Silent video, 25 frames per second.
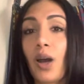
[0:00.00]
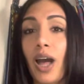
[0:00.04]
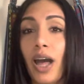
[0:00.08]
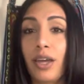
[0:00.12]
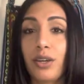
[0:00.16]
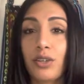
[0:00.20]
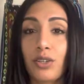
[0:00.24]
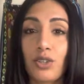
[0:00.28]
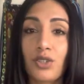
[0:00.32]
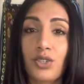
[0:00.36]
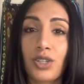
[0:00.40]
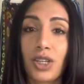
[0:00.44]

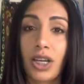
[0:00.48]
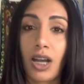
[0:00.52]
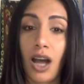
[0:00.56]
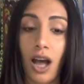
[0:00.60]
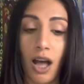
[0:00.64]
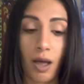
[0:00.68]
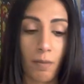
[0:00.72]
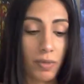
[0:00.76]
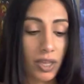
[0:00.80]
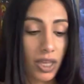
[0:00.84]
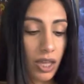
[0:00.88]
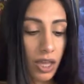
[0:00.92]
energy
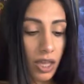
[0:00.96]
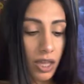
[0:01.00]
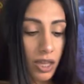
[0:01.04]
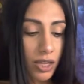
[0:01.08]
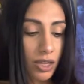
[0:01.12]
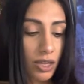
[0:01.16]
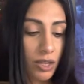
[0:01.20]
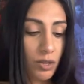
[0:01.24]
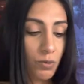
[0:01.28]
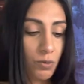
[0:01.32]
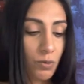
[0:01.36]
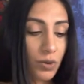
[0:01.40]
coming
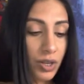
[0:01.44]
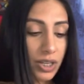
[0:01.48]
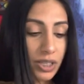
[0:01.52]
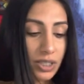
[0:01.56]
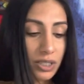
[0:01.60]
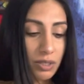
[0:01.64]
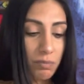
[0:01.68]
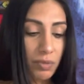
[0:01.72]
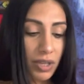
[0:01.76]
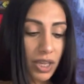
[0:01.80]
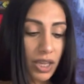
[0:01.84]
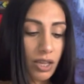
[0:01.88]
in, what
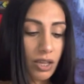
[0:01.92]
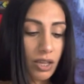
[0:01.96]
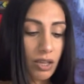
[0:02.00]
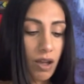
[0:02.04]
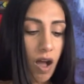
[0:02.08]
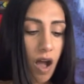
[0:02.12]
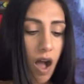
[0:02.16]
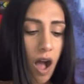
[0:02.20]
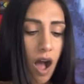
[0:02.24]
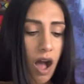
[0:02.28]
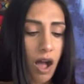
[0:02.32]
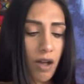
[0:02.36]
is being
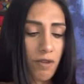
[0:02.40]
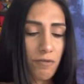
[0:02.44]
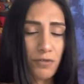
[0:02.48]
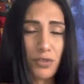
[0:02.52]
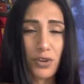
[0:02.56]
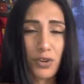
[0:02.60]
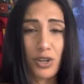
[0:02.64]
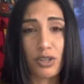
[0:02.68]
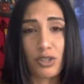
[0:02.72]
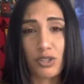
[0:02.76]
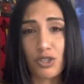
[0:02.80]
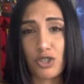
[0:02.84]

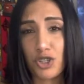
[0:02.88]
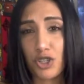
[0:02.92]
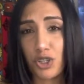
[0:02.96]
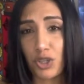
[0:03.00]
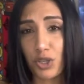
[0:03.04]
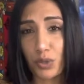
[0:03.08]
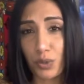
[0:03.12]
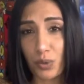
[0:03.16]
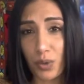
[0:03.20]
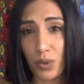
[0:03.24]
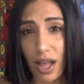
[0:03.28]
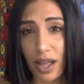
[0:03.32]
offered
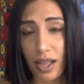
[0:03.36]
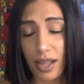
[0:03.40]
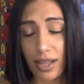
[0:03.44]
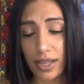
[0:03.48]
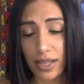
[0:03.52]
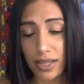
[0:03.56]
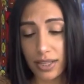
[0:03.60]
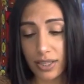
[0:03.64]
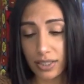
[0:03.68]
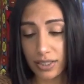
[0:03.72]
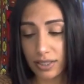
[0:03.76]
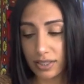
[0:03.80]
to
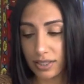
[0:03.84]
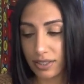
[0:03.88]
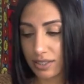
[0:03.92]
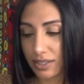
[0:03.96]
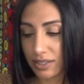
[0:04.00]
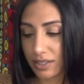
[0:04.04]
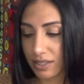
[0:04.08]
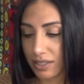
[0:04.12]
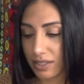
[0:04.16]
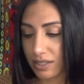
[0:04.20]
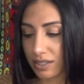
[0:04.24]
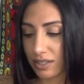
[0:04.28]

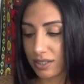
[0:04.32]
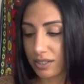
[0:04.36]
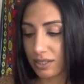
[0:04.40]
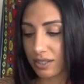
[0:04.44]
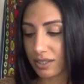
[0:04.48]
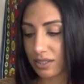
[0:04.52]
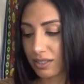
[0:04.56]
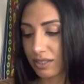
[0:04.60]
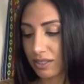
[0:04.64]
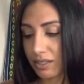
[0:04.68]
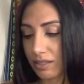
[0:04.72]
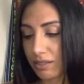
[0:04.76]

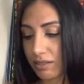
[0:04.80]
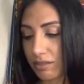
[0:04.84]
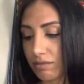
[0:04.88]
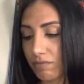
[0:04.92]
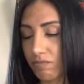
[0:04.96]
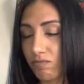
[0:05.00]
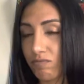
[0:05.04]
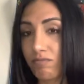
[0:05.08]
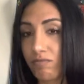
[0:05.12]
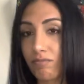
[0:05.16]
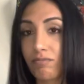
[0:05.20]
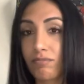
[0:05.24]
us
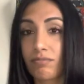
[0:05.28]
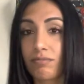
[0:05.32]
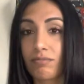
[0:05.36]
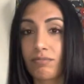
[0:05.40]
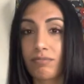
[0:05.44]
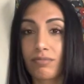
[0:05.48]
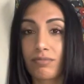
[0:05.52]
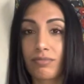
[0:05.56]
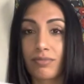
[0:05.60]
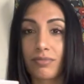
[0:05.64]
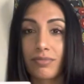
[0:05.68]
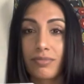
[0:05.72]

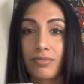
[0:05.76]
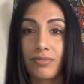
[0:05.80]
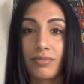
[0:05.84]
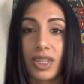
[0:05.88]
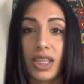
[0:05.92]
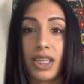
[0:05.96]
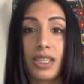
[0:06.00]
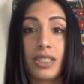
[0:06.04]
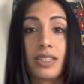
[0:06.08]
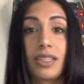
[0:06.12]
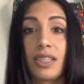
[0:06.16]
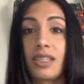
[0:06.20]

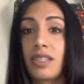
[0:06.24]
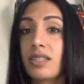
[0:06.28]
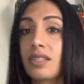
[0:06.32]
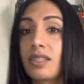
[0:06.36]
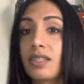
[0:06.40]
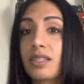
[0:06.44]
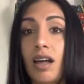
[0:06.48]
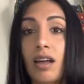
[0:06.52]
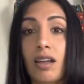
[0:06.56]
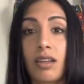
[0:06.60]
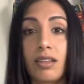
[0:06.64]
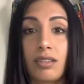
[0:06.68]
is the
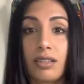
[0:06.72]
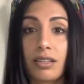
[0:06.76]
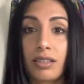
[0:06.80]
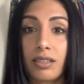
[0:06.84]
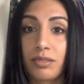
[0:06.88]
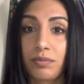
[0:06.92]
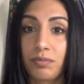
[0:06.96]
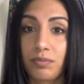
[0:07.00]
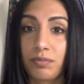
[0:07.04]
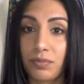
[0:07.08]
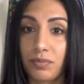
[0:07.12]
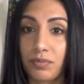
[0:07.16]
sun.
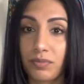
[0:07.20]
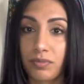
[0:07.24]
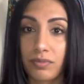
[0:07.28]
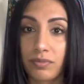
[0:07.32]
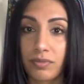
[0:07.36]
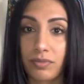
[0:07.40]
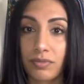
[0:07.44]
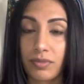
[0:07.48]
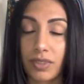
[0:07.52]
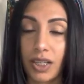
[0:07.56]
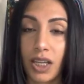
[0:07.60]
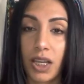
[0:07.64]

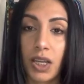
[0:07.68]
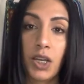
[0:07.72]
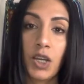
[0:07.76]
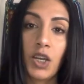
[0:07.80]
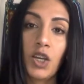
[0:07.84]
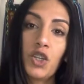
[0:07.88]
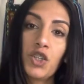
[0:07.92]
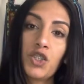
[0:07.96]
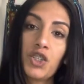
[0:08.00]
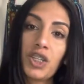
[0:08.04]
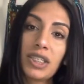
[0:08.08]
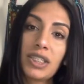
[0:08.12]

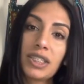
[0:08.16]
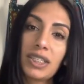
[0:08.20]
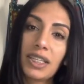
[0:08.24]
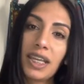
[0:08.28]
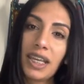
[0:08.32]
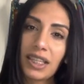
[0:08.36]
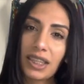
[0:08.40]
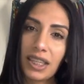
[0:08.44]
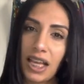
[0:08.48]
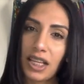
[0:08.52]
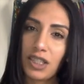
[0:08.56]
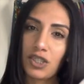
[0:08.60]
Just
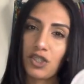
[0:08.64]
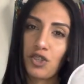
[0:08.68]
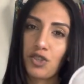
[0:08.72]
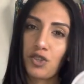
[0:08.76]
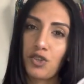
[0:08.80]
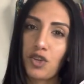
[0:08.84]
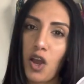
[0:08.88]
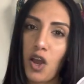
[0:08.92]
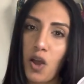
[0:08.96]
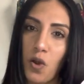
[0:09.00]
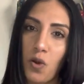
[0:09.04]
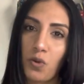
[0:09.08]
like that
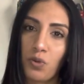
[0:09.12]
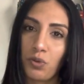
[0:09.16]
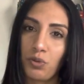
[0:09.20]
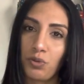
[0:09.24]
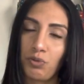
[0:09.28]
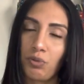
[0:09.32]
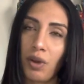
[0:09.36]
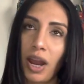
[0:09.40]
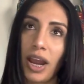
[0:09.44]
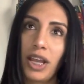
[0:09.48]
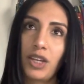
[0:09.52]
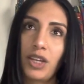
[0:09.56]
stone,
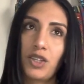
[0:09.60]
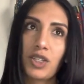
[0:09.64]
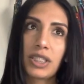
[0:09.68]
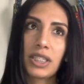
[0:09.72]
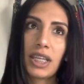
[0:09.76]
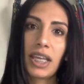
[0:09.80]
right? Just